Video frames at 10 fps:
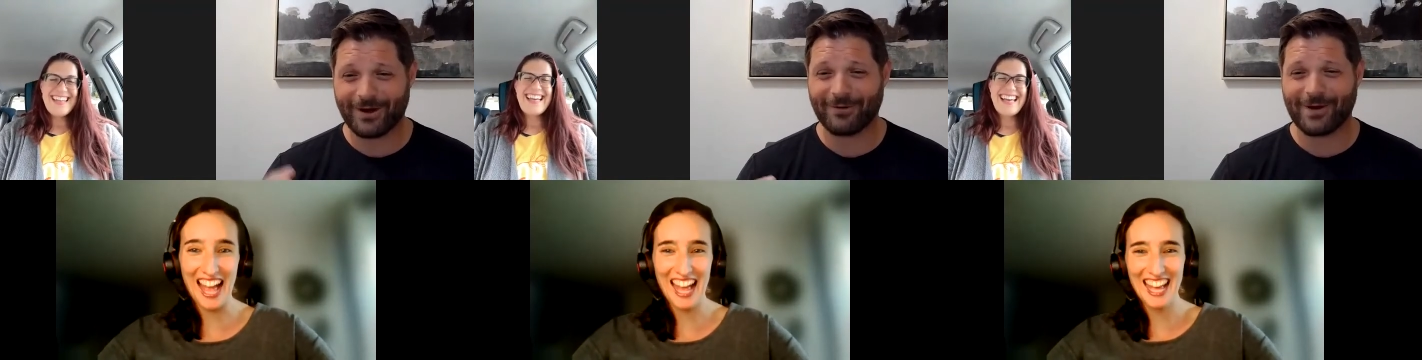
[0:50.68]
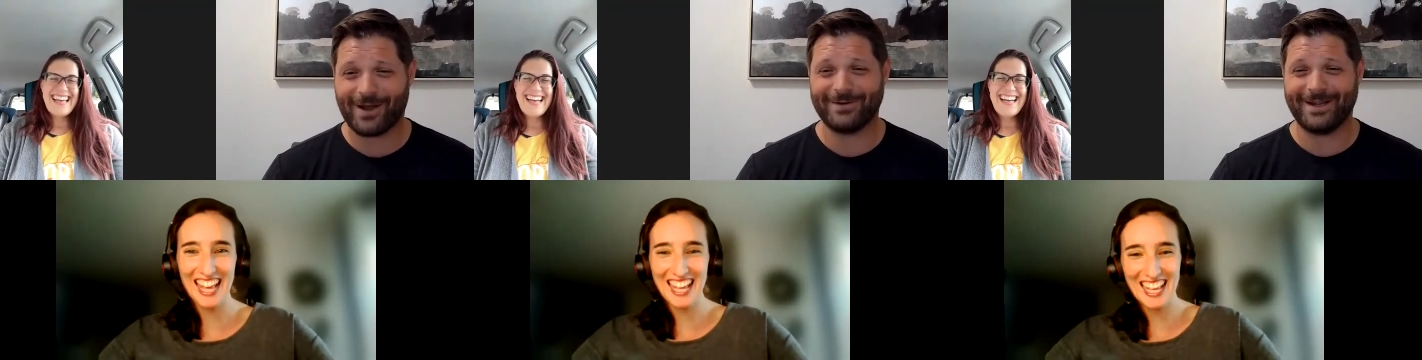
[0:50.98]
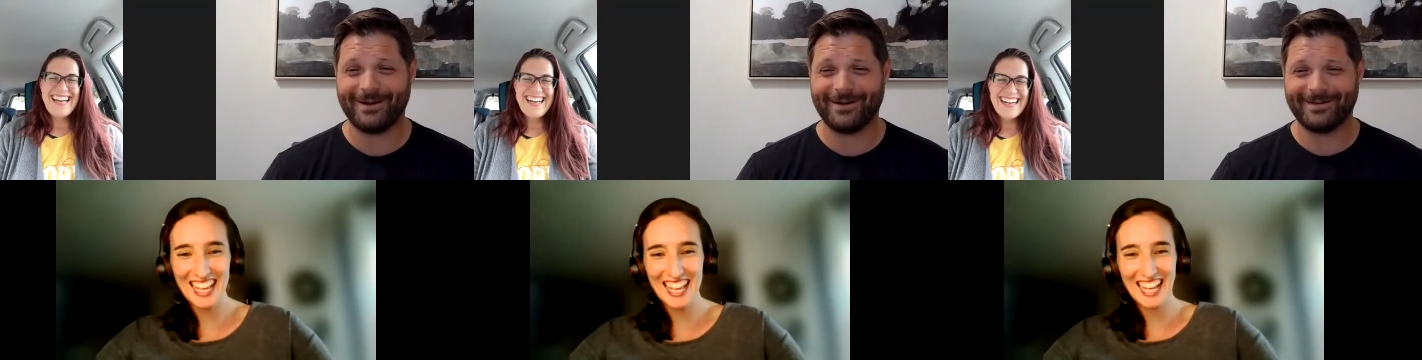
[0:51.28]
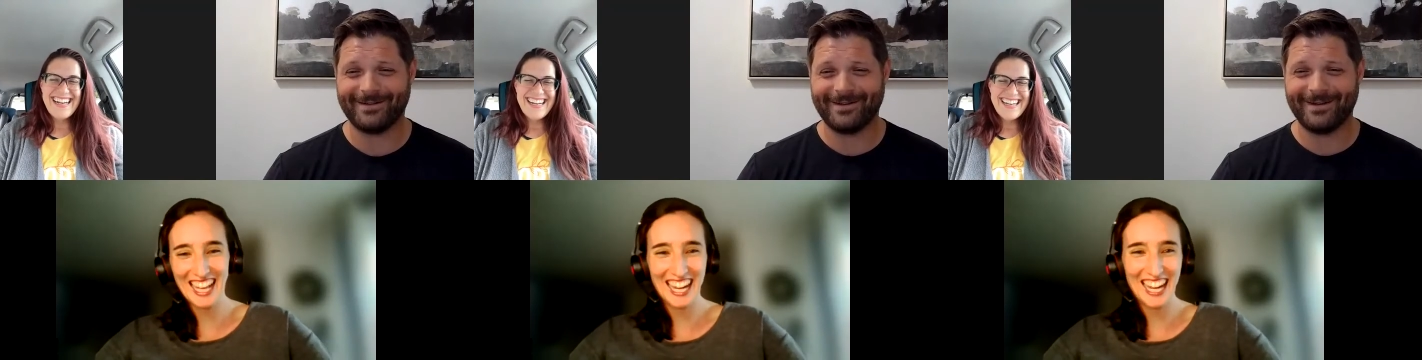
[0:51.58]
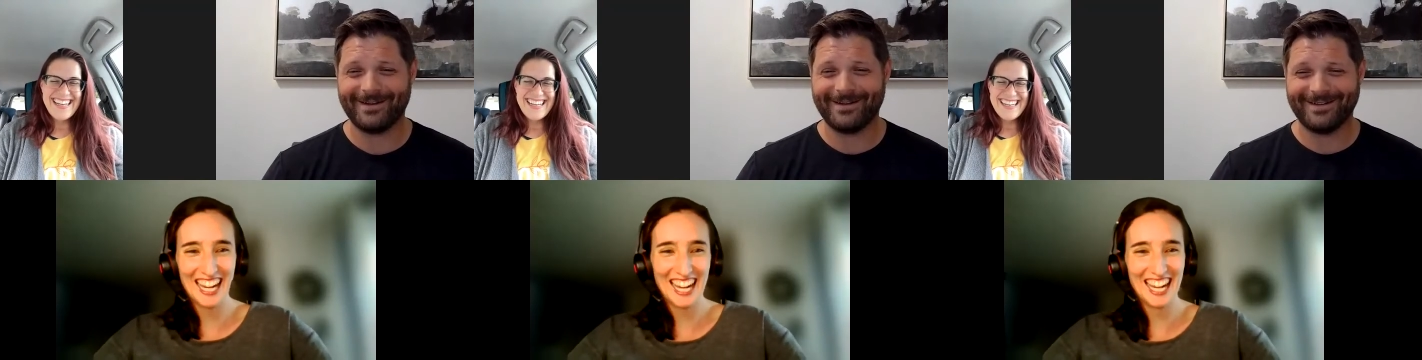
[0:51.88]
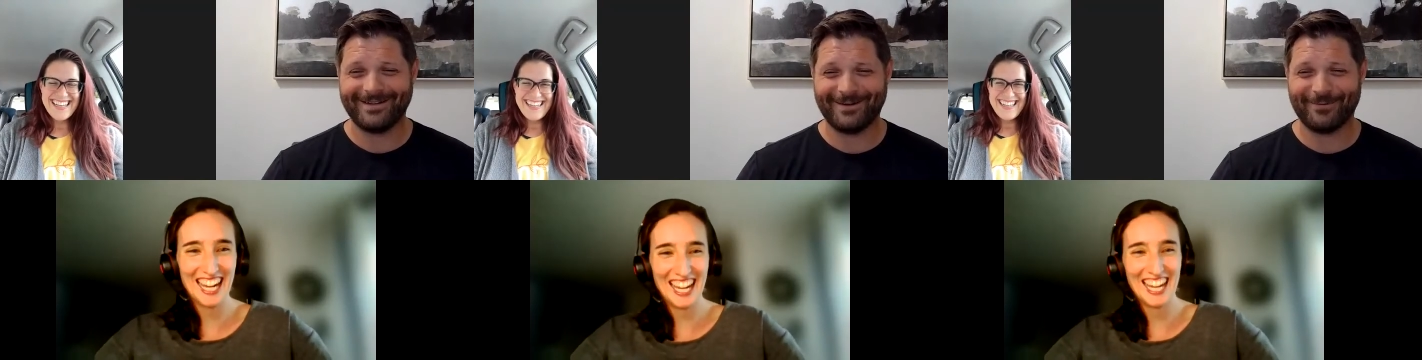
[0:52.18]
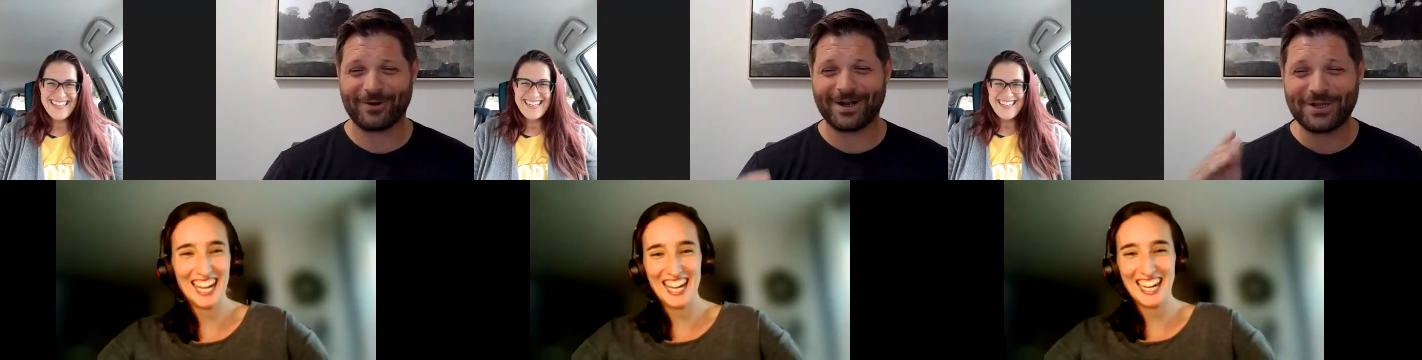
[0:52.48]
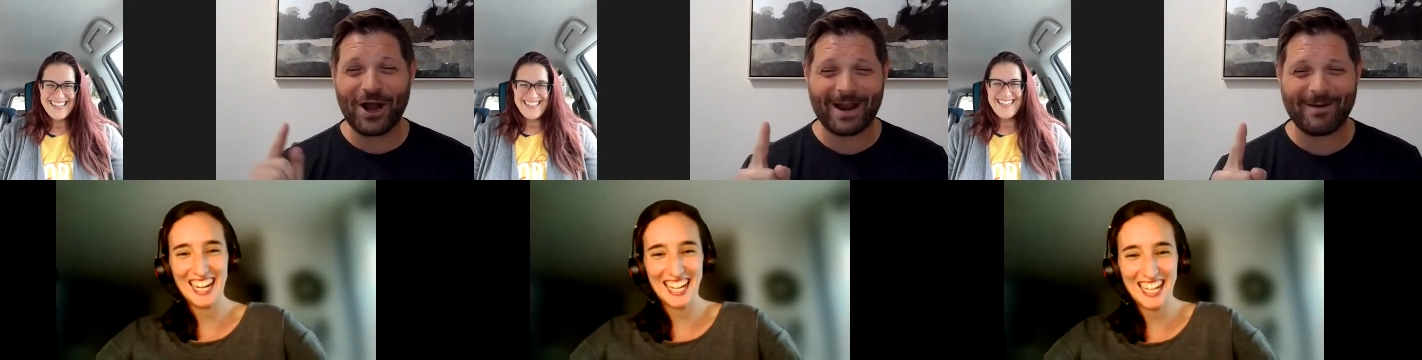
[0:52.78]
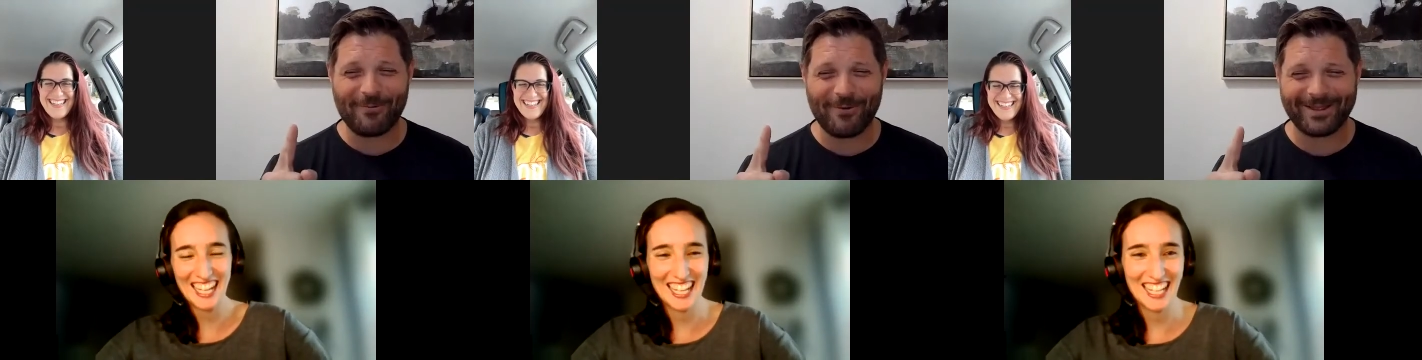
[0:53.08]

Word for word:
Speaker 1: running around here. We're gonna talk about